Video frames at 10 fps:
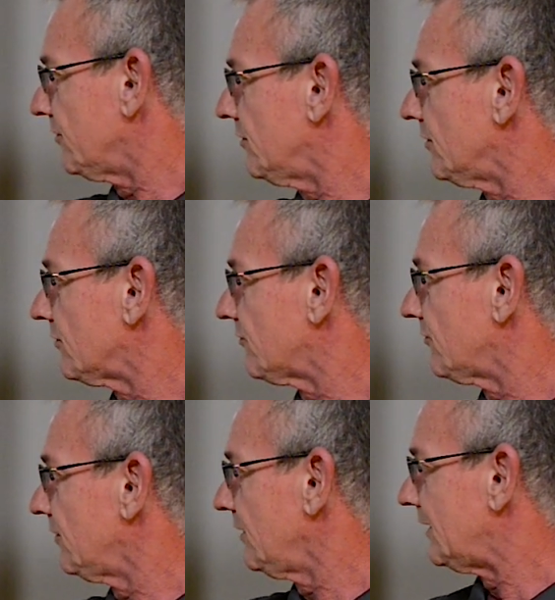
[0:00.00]

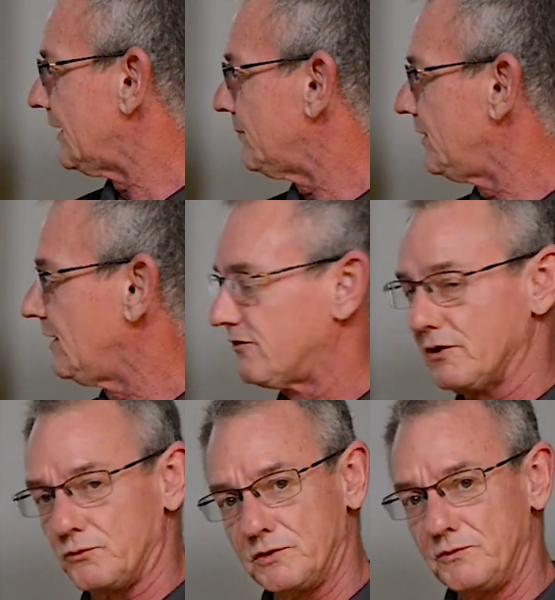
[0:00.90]
hertz, that means
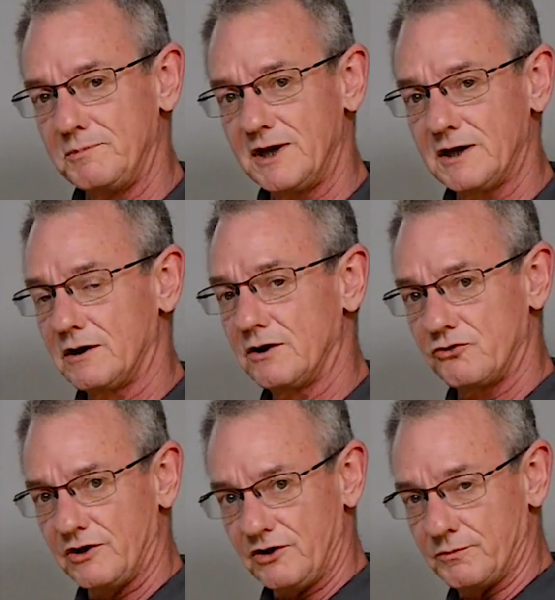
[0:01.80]
that when we make our
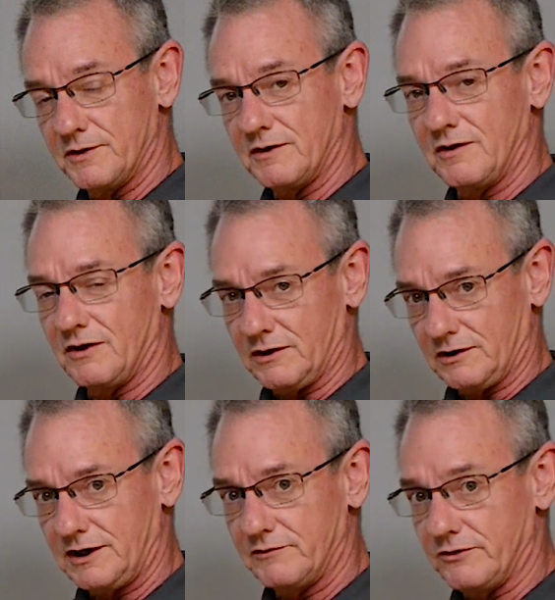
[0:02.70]
adjustment on
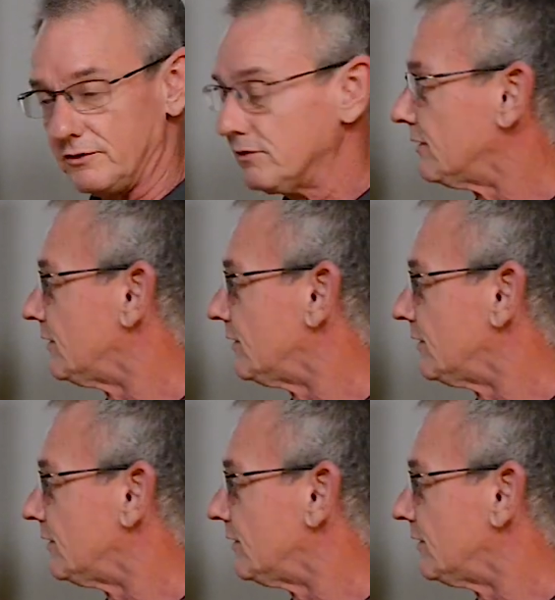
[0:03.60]
level,